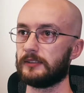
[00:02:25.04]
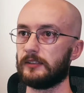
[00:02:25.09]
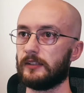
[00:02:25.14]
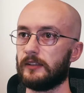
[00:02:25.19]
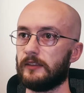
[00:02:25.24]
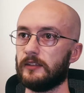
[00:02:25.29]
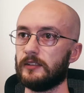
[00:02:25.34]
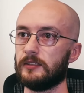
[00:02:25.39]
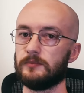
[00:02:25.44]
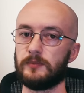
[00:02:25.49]

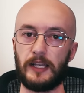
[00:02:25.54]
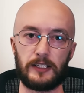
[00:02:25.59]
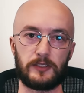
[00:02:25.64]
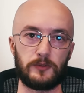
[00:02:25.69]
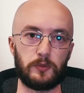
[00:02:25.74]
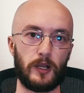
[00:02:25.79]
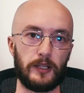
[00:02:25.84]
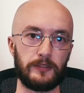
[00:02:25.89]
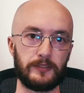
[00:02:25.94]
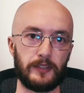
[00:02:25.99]
the
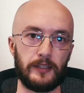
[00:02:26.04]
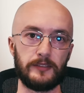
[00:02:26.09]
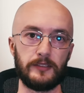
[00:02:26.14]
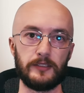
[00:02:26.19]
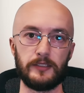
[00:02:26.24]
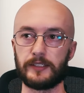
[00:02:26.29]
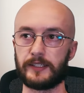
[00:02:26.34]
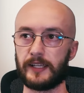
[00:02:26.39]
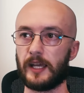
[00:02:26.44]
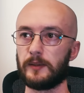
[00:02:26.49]
XYZ in
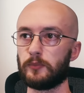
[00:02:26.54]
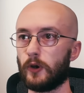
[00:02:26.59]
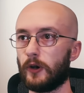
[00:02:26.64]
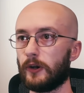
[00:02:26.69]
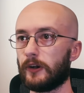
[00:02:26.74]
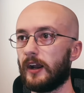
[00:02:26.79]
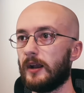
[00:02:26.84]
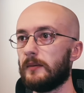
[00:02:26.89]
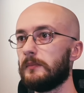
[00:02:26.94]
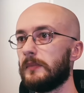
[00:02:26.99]
your CAD
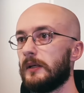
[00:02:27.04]
program.